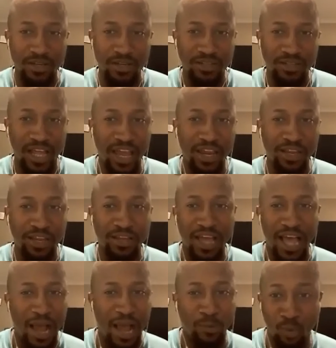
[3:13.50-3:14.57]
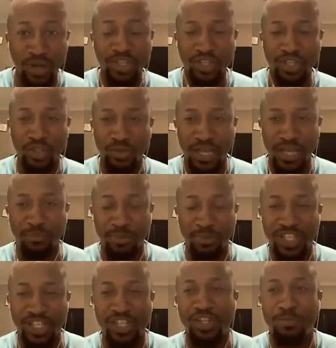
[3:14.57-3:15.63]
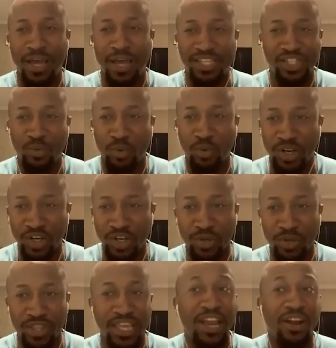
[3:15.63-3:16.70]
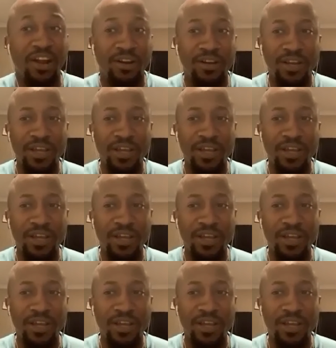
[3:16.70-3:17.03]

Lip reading: Like I wanted to do that position, but I just didn't want to do it there.